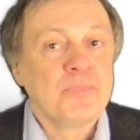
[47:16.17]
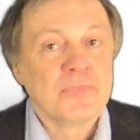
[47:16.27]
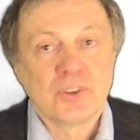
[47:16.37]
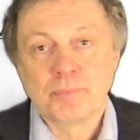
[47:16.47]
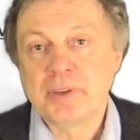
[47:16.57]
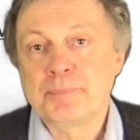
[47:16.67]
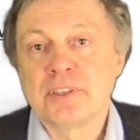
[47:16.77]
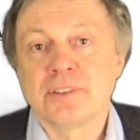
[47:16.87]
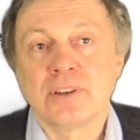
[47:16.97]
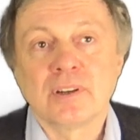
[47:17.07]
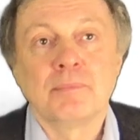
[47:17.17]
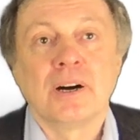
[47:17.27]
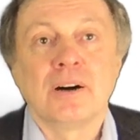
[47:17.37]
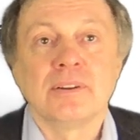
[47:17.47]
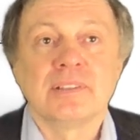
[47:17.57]
So people talk
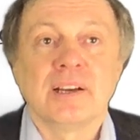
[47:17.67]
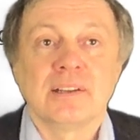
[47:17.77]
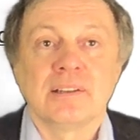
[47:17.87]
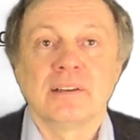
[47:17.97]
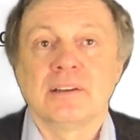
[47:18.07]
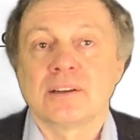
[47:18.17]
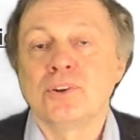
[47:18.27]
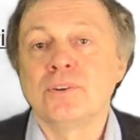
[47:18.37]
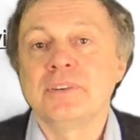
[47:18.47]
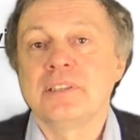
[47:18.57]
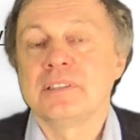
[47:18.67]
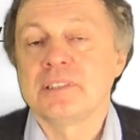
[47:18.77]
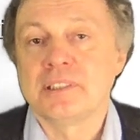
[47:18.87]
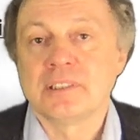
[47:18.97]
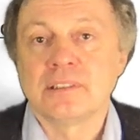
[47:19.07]
about that uh, COVID is
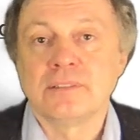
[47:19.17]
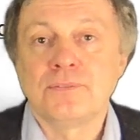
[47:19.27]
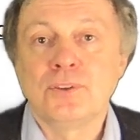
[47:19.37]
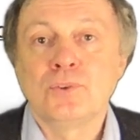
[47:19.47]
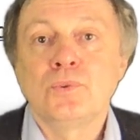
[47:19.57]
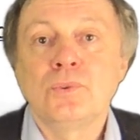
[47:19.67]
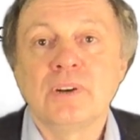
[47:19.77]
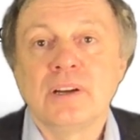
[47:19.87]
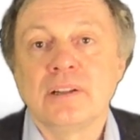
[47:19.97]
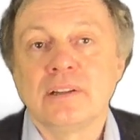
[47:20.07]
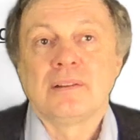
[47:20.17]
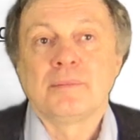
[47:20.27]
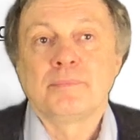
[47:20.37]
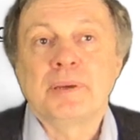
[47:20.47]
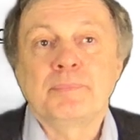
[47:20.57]
just a flu, and
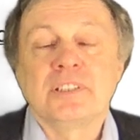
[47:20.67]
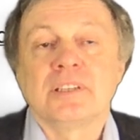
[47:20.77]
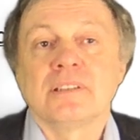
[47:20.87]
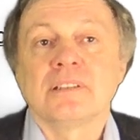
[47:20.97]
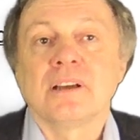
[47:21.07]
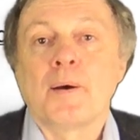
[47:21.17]
people just